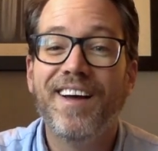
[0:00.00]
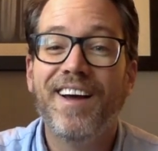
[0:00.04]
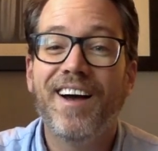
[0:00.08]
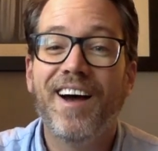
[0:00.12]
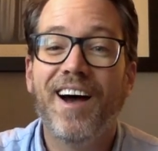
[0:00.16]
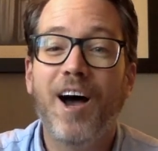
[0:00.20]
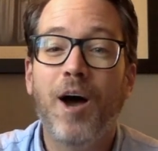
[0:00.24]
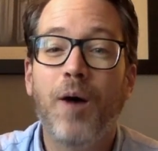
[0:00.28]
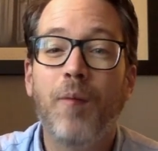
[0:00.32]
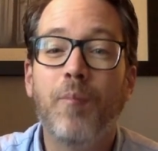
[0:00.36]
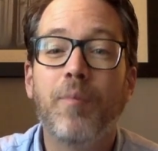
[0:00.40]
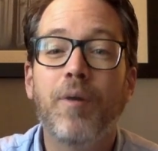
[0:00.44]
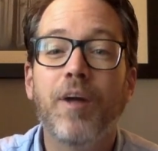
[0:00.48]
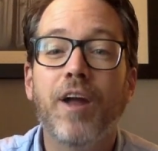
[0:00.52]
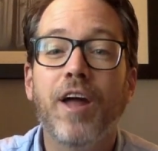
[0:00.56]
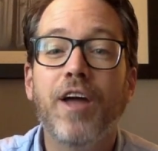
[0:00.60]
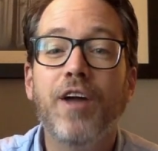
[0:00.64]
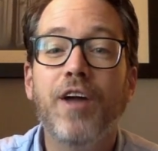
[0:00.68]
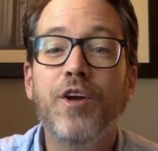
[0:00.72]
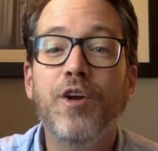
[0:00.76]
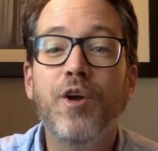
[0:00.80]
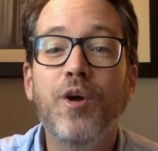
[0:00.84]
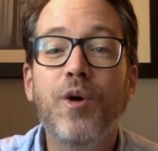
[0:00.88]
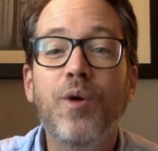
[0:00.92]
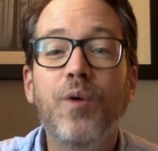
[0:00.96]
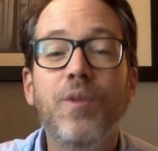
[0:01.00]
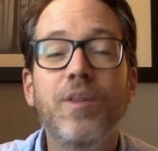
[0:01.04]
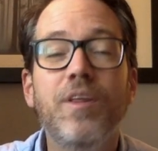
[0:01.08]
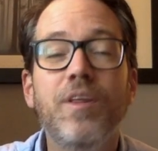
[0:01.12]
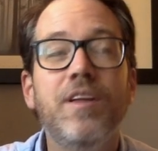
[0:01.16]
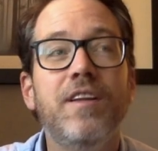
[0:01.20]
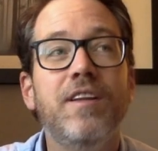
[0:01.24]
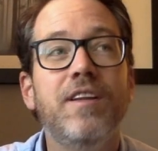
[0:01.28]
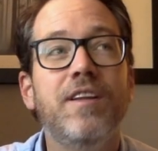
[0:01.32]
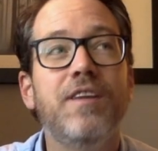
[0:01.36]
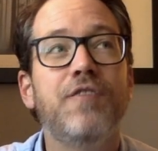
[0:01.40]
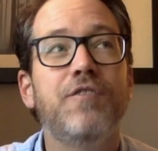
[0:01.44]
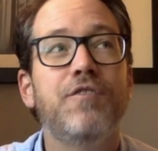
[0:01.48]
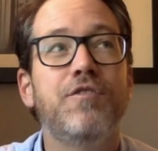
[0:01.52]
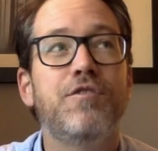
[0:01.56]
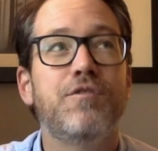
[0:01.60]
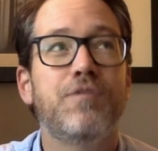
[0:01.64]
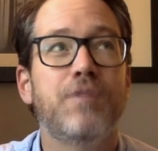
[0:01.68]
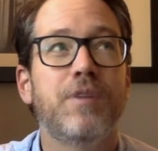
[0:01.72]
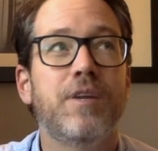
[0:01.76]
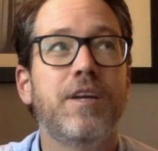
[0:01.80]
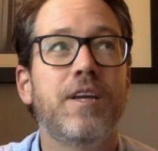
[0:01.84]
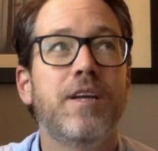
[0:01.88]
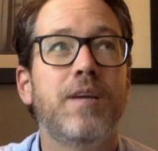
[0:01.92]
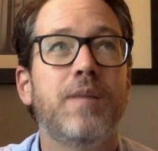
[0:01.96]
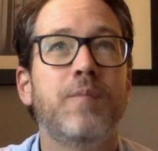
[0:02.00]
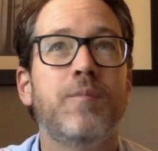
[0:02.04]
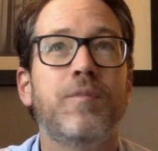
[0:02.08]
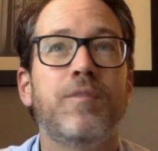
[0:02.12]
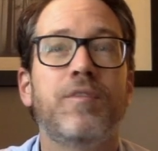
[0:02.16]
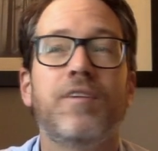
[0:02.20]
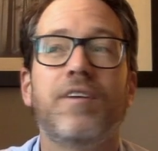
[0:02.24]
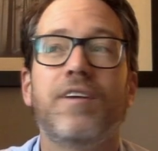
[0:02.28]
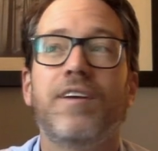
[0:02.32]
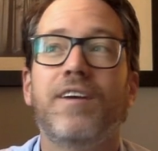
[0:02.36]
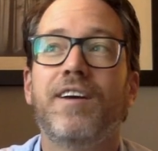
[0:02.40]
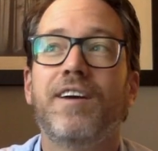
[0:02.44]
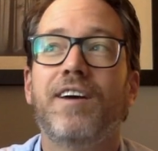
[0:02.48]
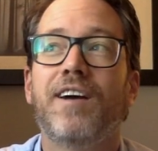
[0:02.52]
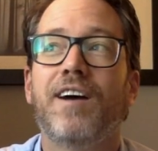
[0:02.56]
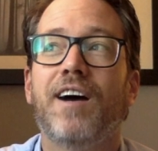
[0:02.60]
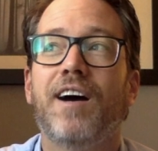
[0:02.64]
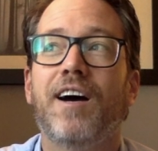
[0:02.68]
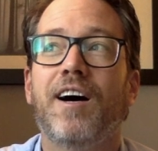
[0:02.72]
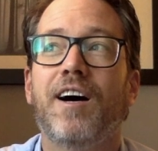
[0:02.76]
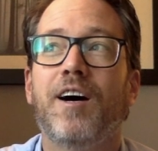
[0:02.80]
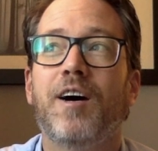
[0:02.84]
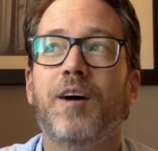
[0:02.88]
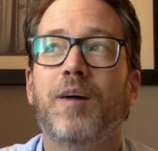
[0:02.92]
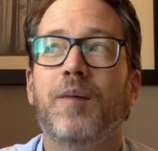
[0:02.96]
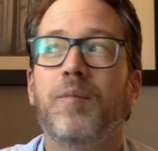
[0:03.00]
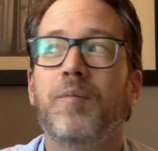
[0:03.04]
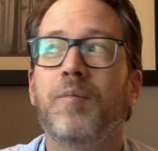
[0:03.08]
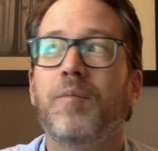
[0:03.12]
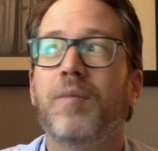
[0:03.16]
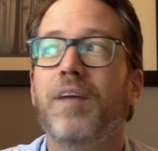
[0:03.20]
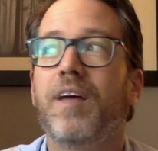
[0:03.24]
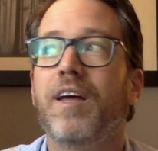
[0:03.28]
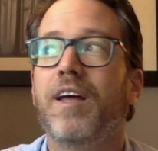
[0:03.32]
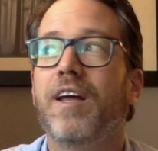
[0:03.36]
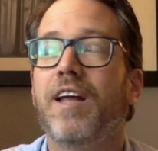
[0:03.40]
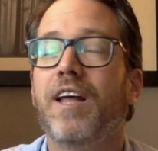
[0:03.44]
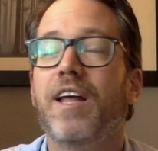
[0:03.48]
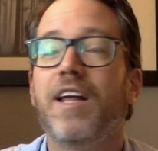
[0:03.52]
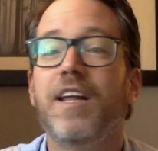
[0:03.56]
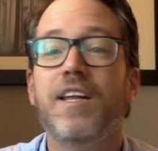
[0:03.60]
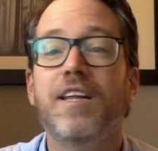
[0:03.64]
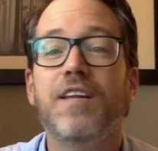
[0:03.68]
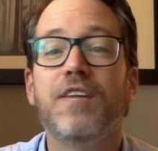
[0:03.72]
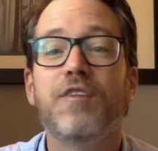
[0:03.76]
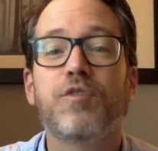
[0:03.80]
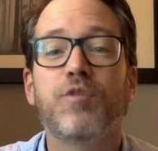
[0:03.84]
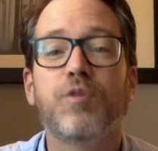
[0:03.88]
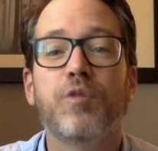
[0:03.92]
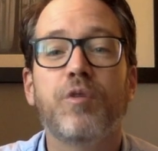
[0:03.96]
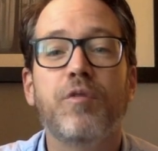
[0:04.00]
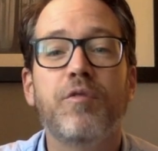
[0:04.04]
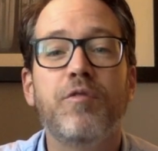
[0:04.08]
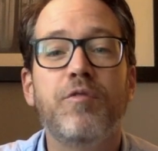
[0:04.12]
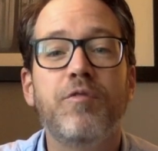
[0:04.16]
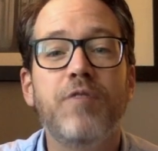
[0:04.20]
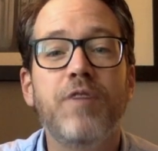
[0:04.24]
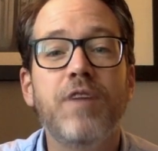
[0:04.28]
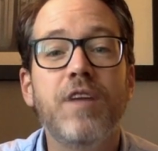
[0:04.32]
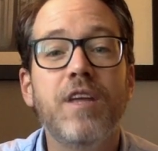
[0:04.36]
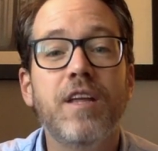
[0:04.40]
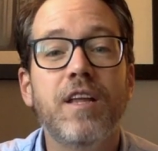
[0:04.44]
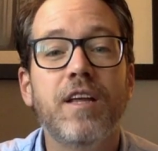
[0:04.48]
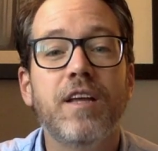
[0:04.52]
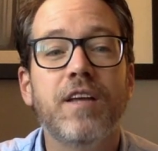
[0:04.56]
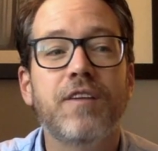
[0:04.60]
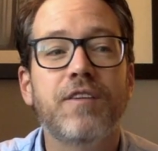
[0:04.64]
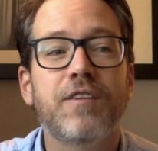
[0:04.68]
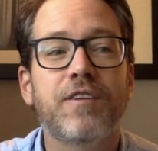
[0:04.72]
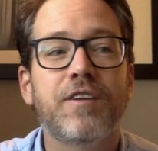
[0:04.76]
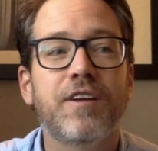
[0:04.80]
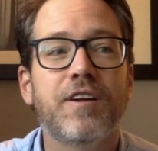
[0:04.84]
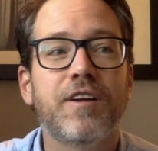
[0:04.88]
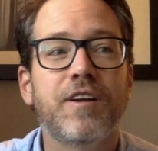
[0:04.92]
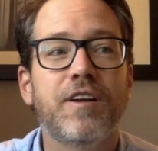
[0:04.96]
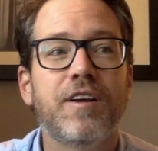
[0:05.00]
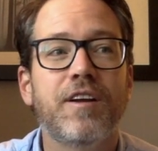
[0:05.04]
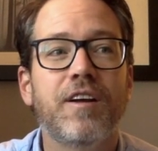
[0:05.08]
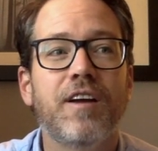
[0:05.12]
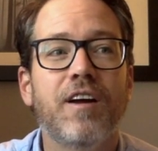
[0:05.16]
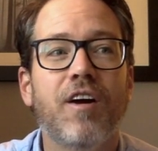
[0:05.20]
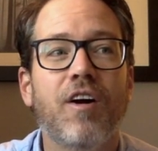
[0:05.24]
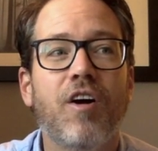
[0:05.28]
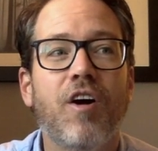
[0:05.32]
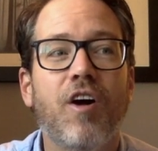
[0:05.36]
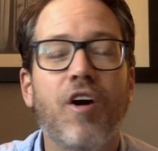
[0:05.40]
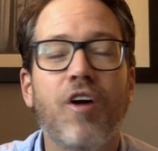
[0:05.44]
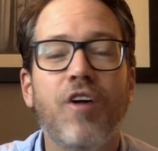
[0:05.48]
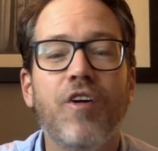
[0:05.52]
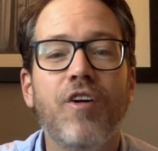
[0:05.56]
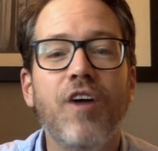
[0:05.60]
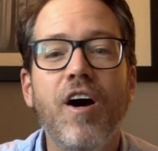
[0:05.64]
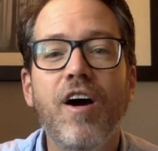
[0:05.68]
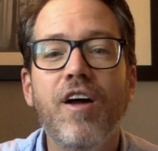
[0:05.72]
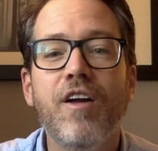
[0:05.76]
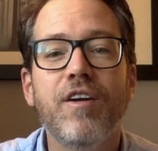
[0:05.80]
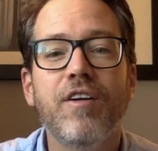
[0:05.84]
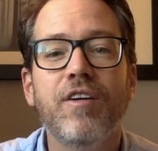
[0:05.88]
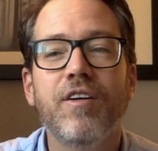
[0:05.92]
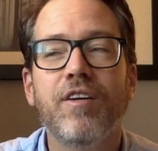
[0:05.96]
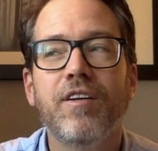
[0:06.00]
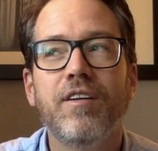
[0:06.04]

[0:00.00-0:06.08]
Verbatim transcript: Uh, but I know that these dreams um, and and these sort of feelings can are not